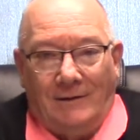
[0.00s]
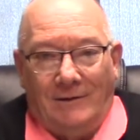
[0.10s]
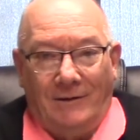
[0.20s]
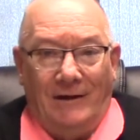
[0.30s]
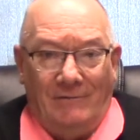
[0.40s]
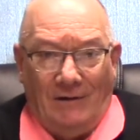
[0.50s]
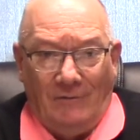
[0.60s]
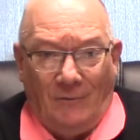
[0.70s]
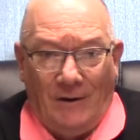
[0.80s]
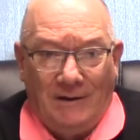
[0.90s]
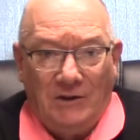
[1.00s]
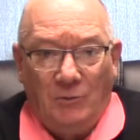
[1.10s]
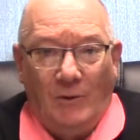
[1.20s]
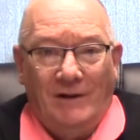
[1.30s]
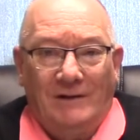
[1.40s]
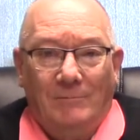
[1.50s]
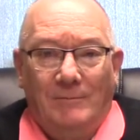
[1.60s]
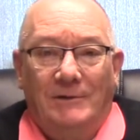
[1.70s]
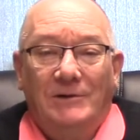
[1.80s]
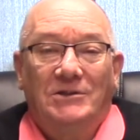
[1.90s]
Good evening, friends. Welcome
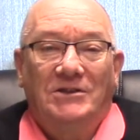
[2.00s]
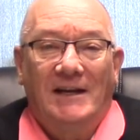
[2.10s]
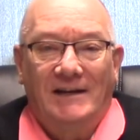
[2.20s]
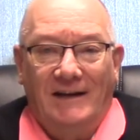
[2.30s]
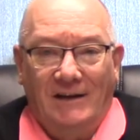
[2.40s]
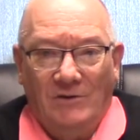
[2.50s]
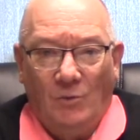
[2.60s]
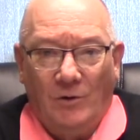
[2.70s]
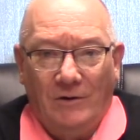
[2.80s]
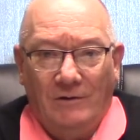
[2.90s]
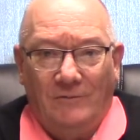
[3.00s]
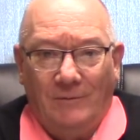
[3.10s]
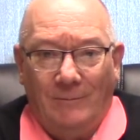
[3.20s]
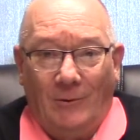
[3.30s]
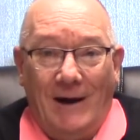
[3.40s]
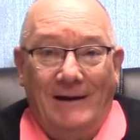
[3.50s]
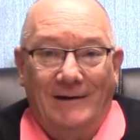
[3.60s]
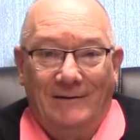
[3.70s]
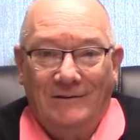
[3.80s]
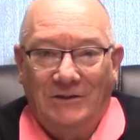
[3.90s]
to Sunday in the Word from right
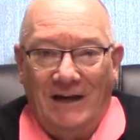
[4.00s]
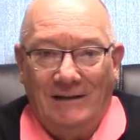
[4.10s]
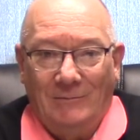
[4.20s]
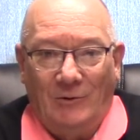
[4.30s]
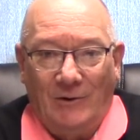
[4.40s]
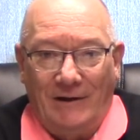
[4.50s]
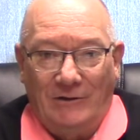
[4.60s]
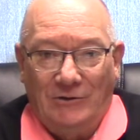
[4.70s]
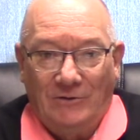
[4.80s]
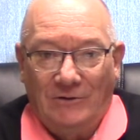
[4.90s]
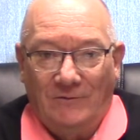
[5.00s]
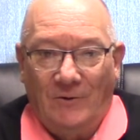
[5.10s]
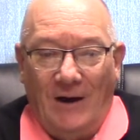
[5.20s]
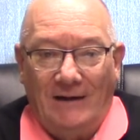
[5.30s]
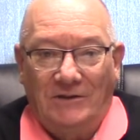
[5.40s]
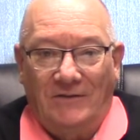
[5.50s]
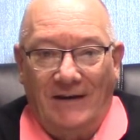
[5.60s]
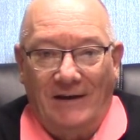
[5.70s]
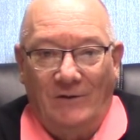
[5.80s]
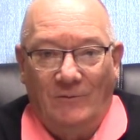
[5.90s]
here at Salem Creek Church of Christ.
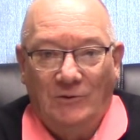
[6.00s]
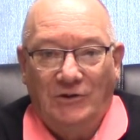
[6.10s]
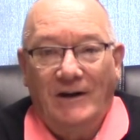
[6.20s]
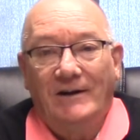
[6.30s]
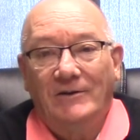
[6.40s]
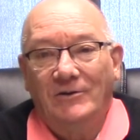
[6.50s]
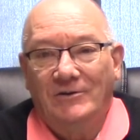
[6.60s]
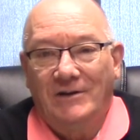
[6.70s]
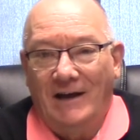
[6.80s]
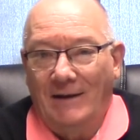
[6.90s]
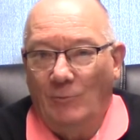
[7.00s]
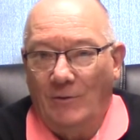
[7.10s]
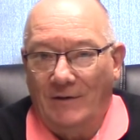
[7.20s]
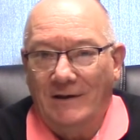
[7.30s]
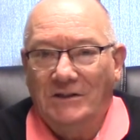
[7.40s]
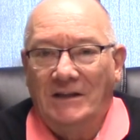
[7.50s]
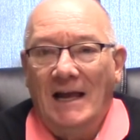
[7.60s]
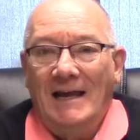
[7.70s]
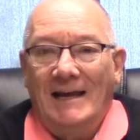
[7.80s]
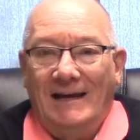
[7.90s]
Thank you for sharing your time with us,
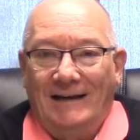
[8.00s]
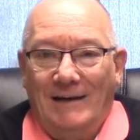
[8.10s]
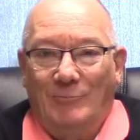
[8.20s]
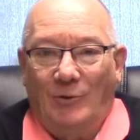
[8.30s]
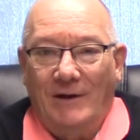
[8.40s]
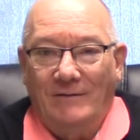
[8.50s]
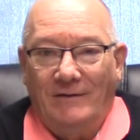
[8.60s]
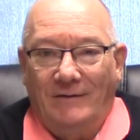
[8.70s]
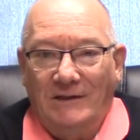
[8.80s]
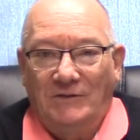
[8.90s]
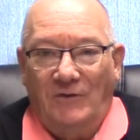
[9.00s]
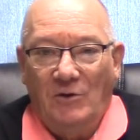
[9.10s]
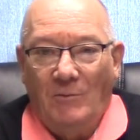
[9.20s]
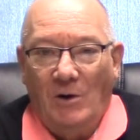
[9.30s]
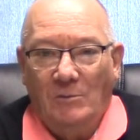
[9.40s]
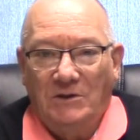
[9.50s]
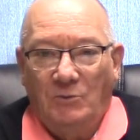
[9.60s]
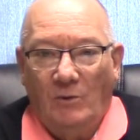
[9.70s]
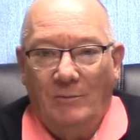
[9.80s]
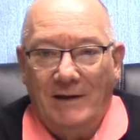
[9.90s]
and I pray that these few moments
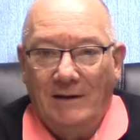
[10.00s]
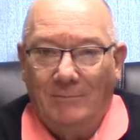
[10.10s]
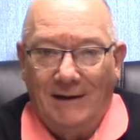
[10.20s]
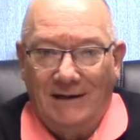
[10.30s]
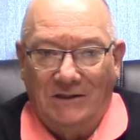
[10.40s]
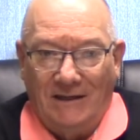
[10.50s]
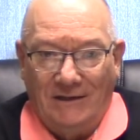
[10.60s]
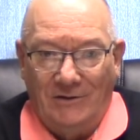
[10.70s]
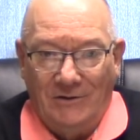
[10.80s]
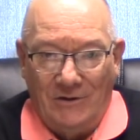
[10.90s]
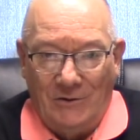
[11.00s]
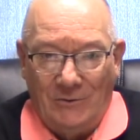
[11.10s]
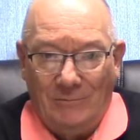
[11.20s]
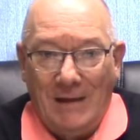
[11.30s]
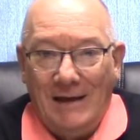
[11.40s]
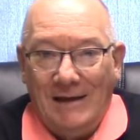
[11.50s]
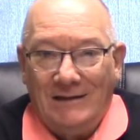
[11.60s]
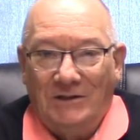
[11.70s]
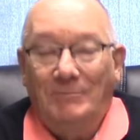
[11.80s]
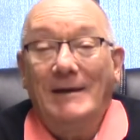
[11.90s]
will be a blessing to you.
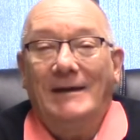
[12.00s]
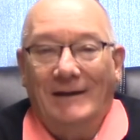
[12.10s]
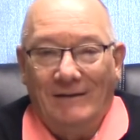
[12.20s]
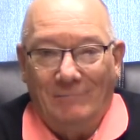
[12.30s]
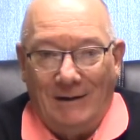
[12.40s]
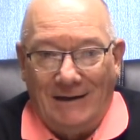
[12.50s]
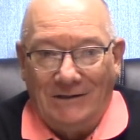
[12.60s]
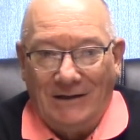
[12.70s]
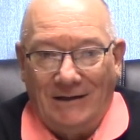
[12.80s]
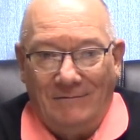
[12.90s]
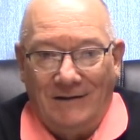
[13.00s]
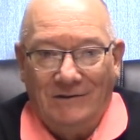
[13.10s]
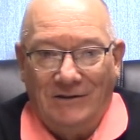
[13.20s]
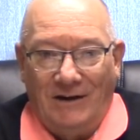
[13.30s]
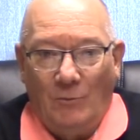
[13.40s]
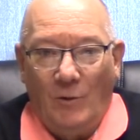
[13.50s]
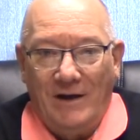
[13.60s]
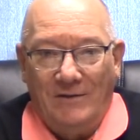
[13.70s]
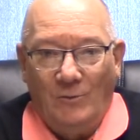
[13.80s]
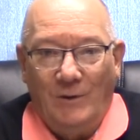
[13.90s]
Speaking of blessing, if there's any way
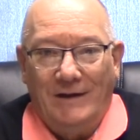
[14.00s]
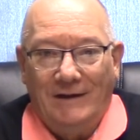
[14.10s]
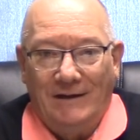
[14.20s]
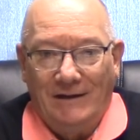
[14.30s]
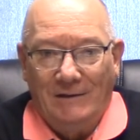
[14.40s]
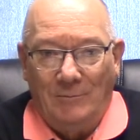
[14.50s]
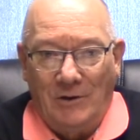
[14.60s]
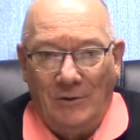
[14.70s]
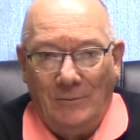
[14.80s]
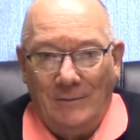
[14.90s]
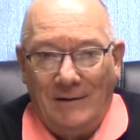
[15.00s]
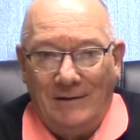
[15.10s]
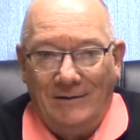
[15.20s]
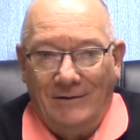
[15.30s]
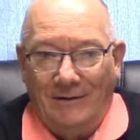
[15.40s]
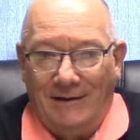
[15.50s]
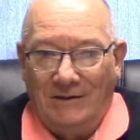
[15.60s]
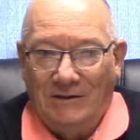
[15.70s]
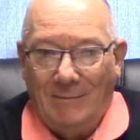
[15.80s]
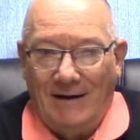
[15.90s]
that we can help you, you need
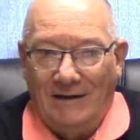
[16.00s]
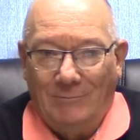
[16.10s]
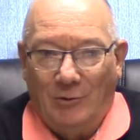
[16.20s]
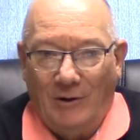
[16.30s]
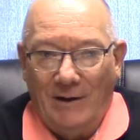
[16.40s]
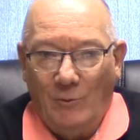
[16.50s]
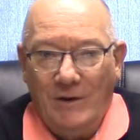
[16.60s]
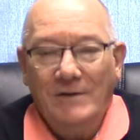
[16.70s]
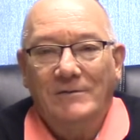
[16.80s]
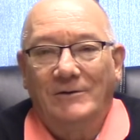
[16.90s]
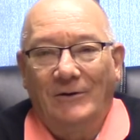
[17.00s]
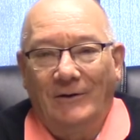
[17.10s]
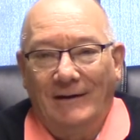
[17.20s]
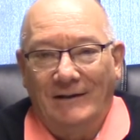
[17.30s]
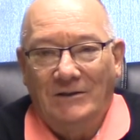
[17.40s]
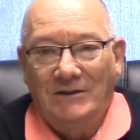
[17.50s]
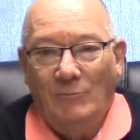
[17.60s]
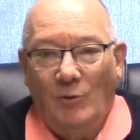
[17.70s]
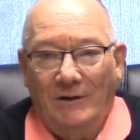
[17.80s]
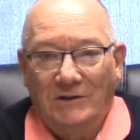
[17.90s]
somebody to pray with? Do you need
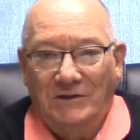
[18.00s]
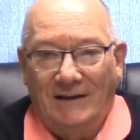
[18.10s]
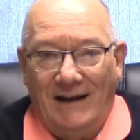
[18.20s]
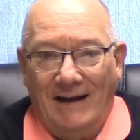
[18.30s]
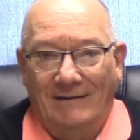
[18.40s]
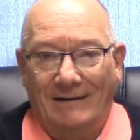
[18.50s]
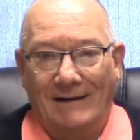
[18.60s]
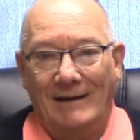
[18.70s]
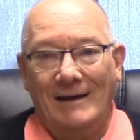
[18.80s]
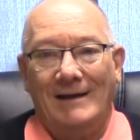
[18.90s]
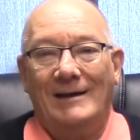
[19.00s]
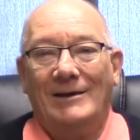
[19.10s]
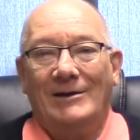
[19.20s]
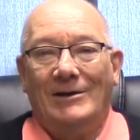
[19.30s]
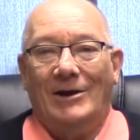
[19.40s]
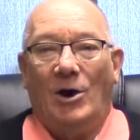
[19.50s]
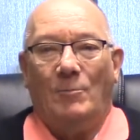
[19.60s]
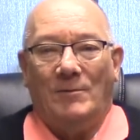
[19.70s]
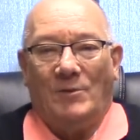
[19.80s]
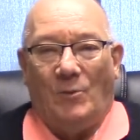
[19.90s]
someone to sit down and
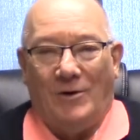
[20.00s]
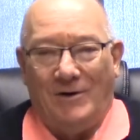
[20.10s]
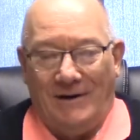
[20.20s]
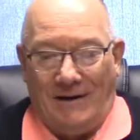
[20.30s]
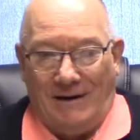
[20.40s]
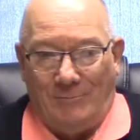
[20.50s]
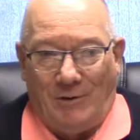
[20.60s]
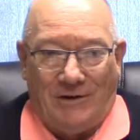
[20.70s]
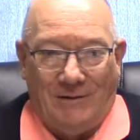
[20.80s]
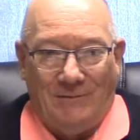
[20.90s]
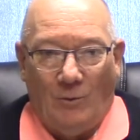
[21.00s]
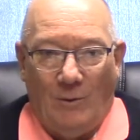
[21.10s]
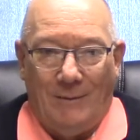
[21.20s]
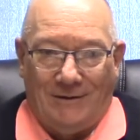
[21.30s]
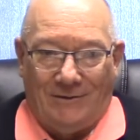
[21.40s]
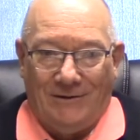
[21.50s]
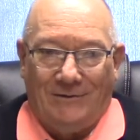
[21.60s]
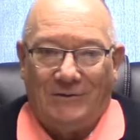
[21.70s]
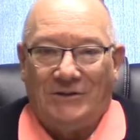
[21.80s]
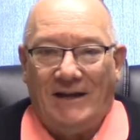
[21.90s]
open the Word and help you come to a better
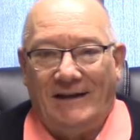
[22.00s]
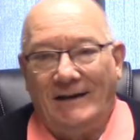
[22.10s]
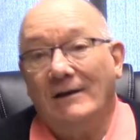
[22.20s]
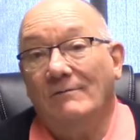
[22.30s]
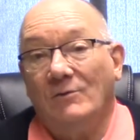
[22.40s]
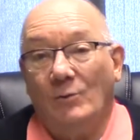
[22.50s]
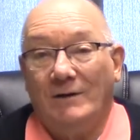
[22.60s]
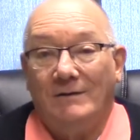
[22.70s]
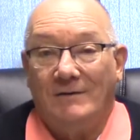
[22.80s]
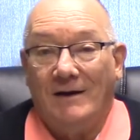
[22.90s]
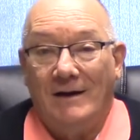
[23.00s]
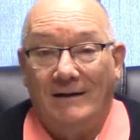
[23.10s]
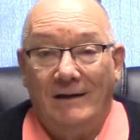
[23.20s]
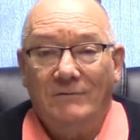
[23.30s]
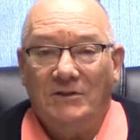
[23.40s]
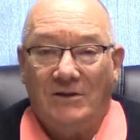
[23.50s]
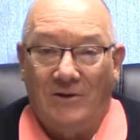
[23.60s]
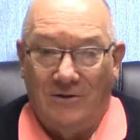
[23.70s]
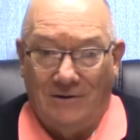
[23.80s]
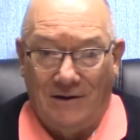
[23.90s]
understanding of the will of God? Give us a
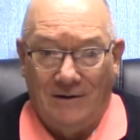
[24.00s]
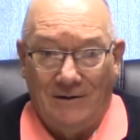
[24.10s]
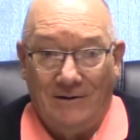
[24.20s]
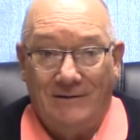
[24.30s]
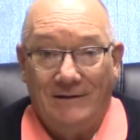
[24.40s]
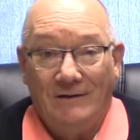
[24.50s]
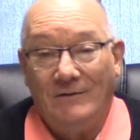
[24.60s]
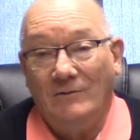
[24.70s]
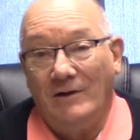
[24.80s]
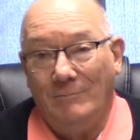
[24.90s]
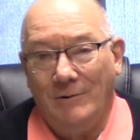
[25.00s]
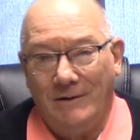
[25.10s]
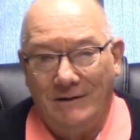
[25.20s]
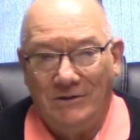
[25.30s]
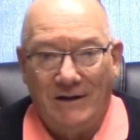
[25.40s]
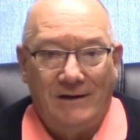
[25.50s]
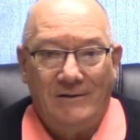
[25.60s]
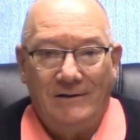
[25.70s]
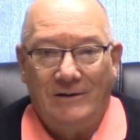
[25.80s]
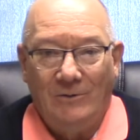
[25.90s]
call here. Our telephone number is
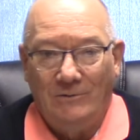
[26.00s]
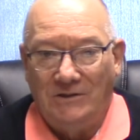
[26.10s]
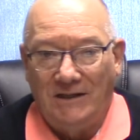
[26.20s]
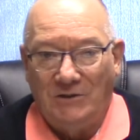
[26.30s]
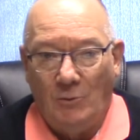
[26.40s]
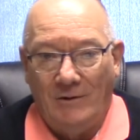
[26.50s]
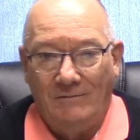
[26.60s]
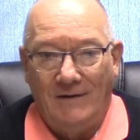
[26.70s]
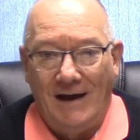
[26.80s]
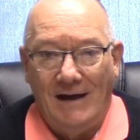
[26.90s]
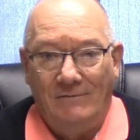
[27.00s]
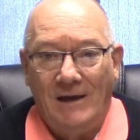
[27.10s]
area code 615-893-7532.